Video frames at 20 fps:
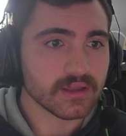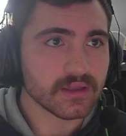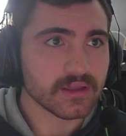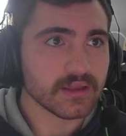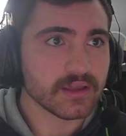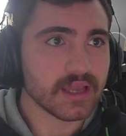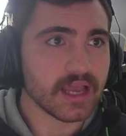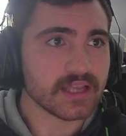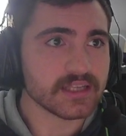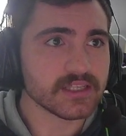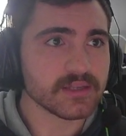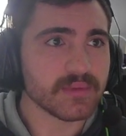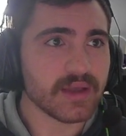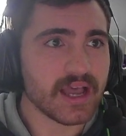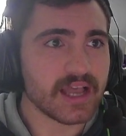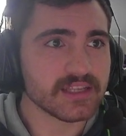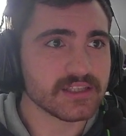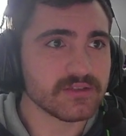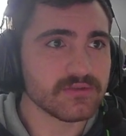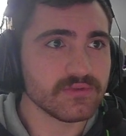Gastelum
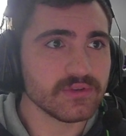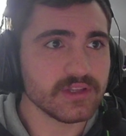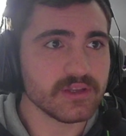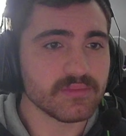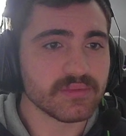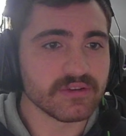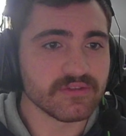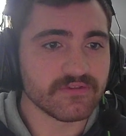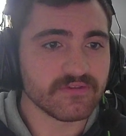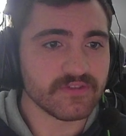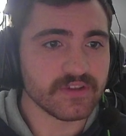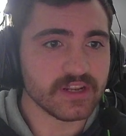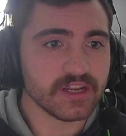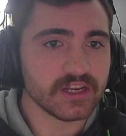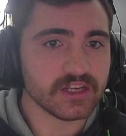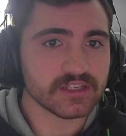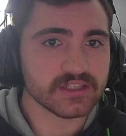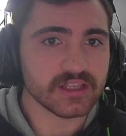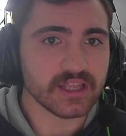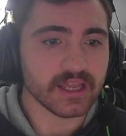hasn't really been
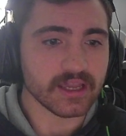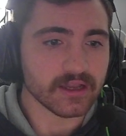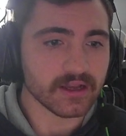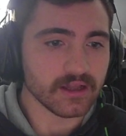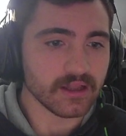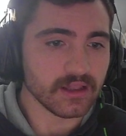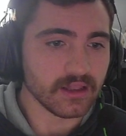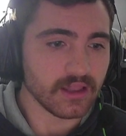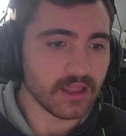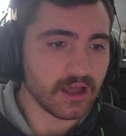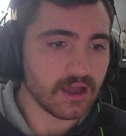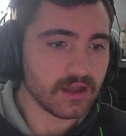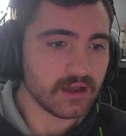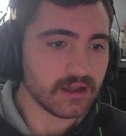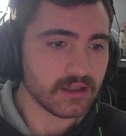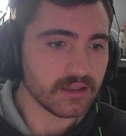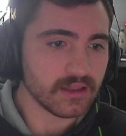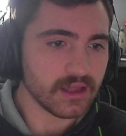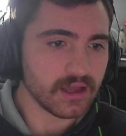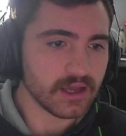finished like a
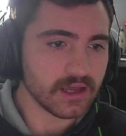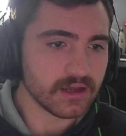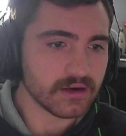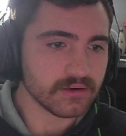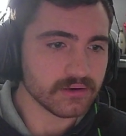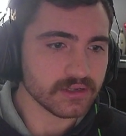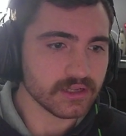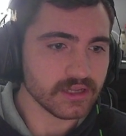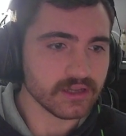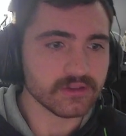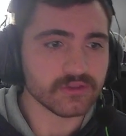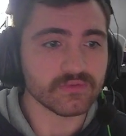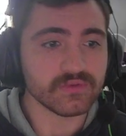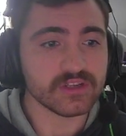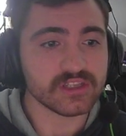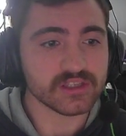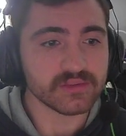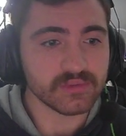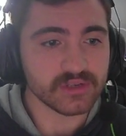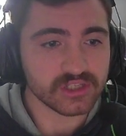lot. I don't think 3
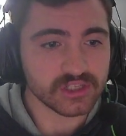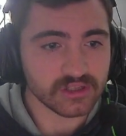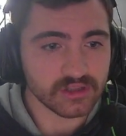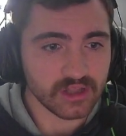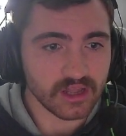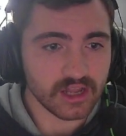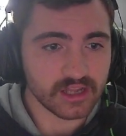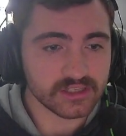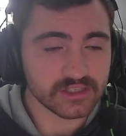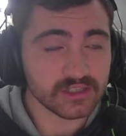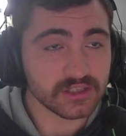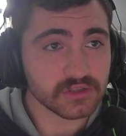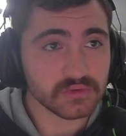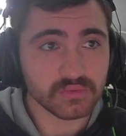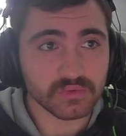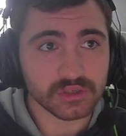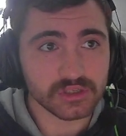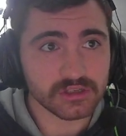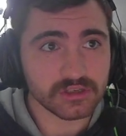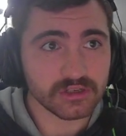submission losses,
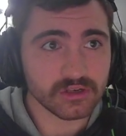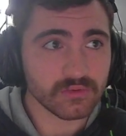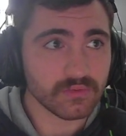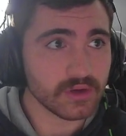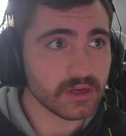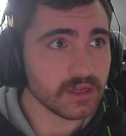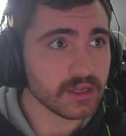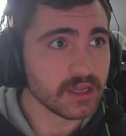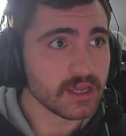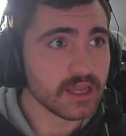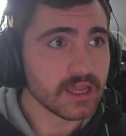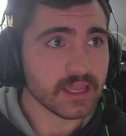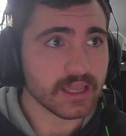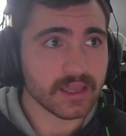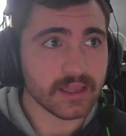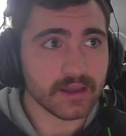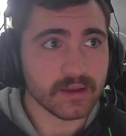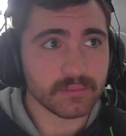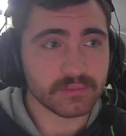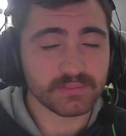which you know what,
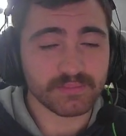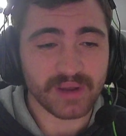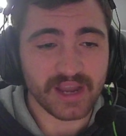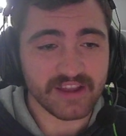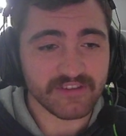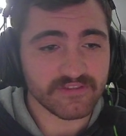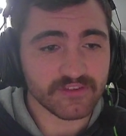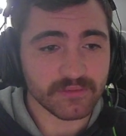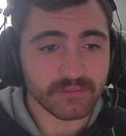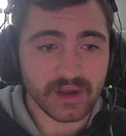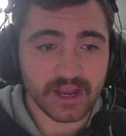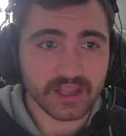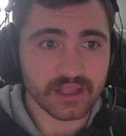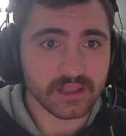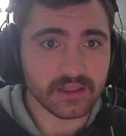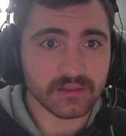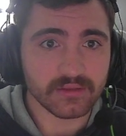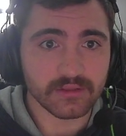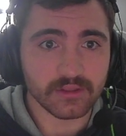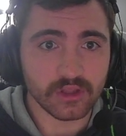Pyfer might
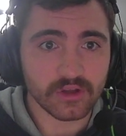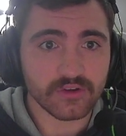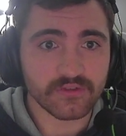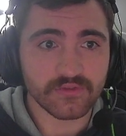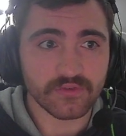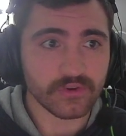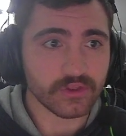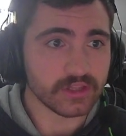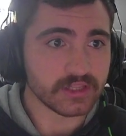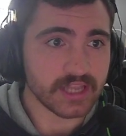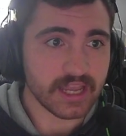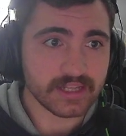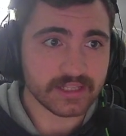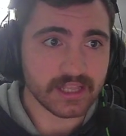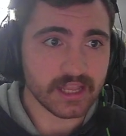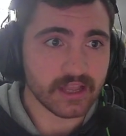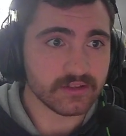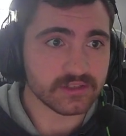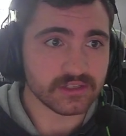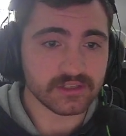look for the
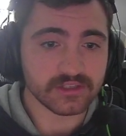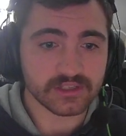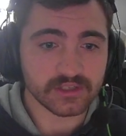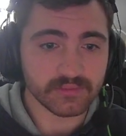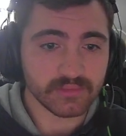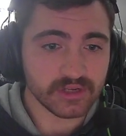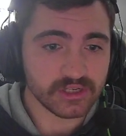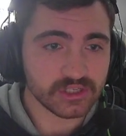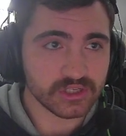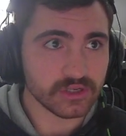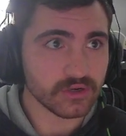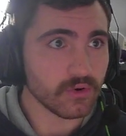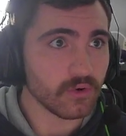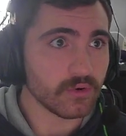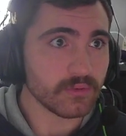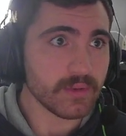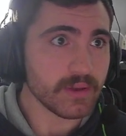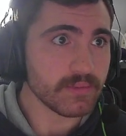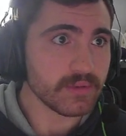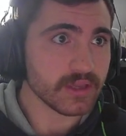takedowns and submission,
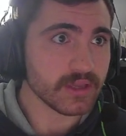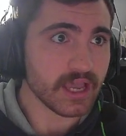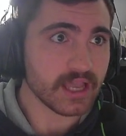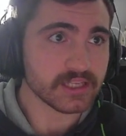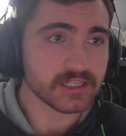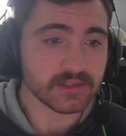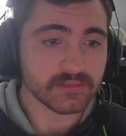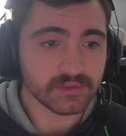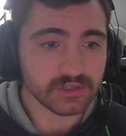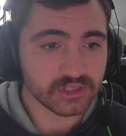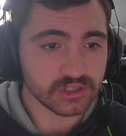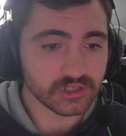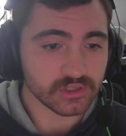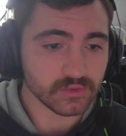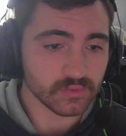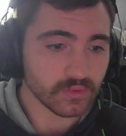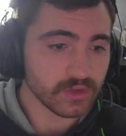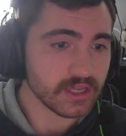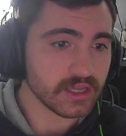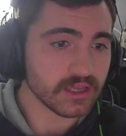or maybe Gastelum is
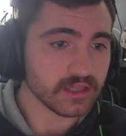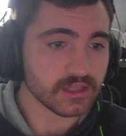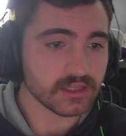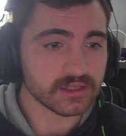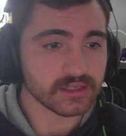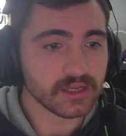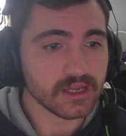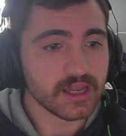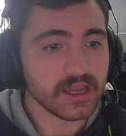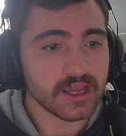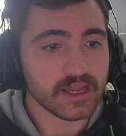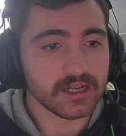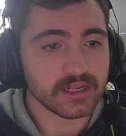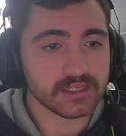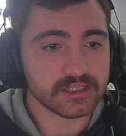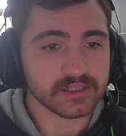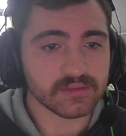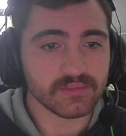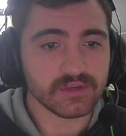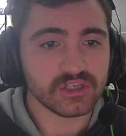just weak in
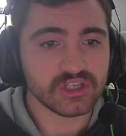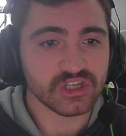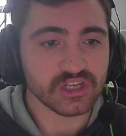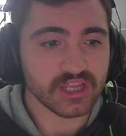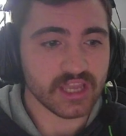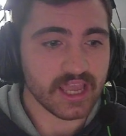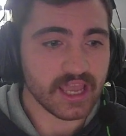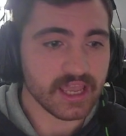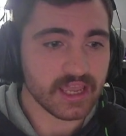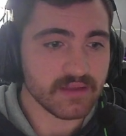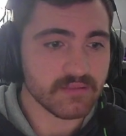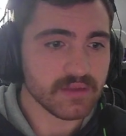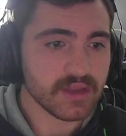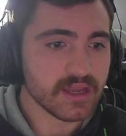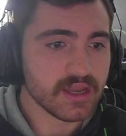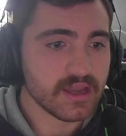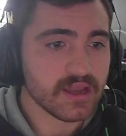his submission game.